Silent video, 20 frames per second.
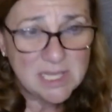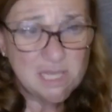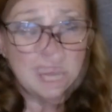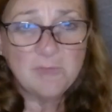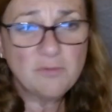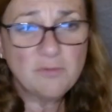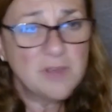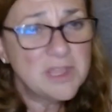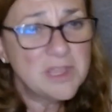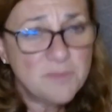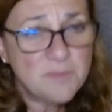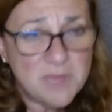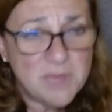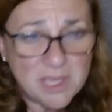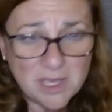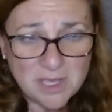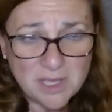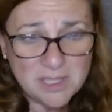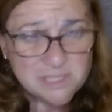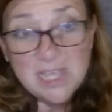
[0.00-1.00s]

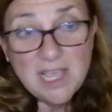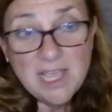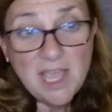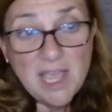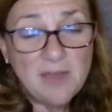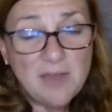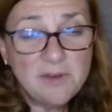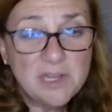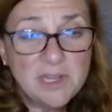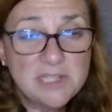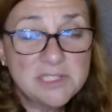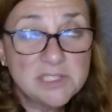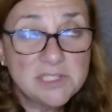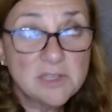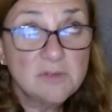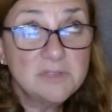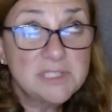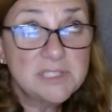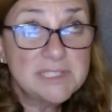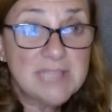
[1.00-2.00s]
arrhythmias. And it's
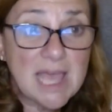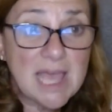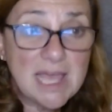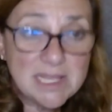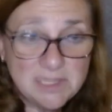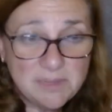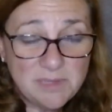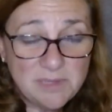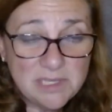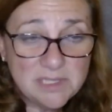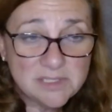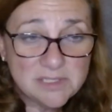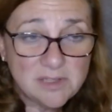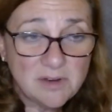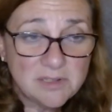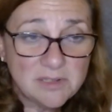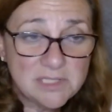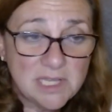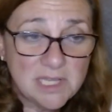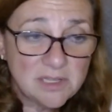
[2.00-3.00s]
so sad because
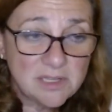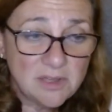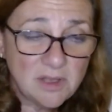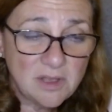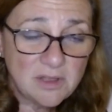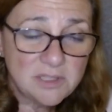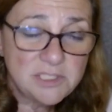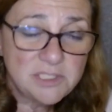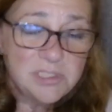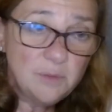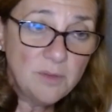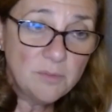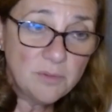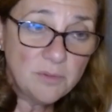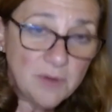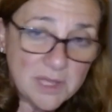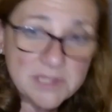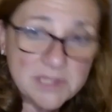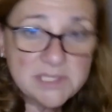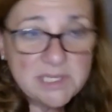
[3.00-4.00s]
our technology is
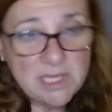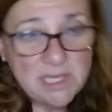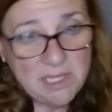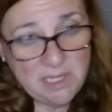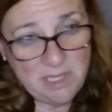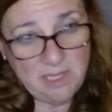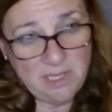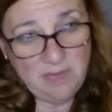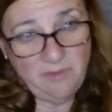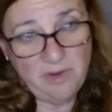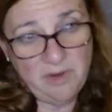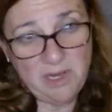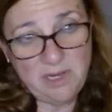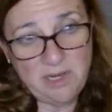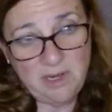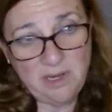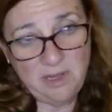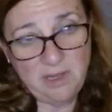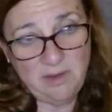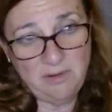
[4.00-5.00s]
breathtaking right
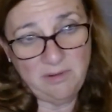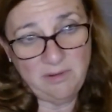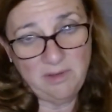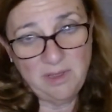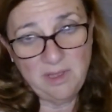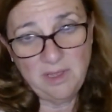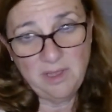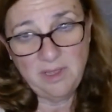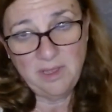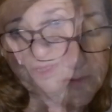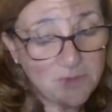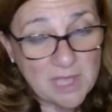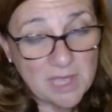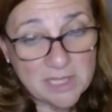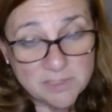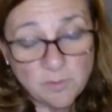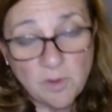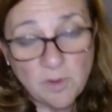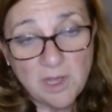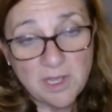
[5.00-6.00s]
now.
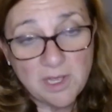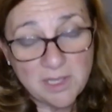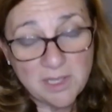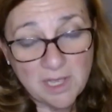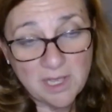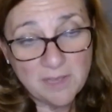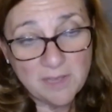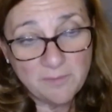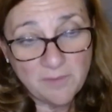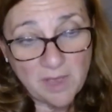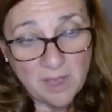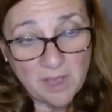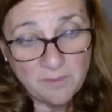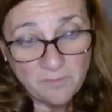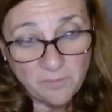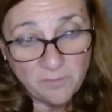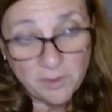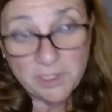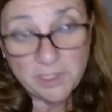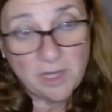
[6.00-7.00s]
That's why I'm
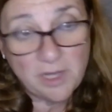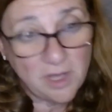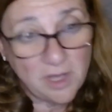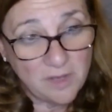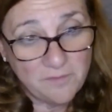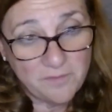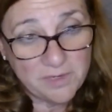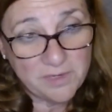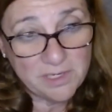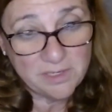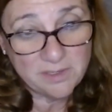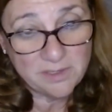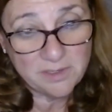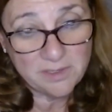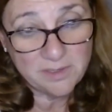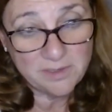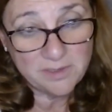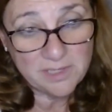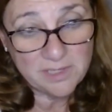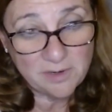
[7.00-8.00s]
fully confident
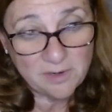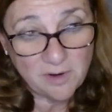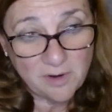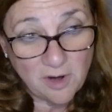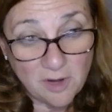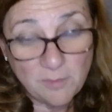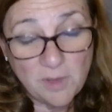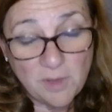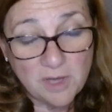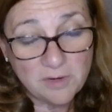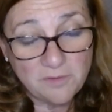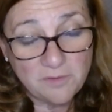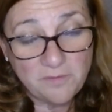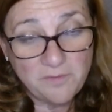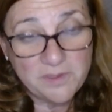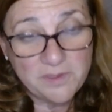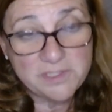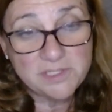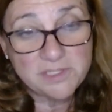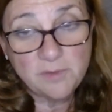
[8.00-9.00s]
that our model
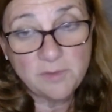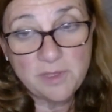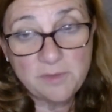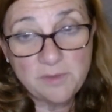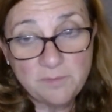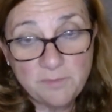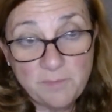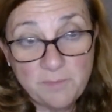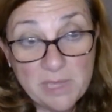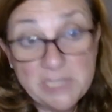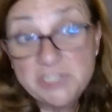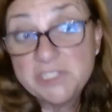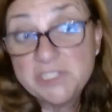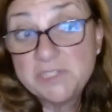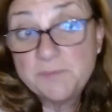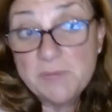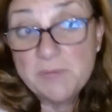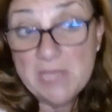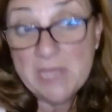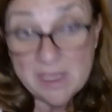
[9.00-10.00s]
fits the way patients
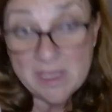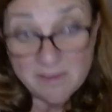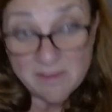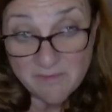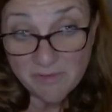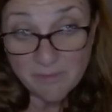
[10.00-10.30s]
behave.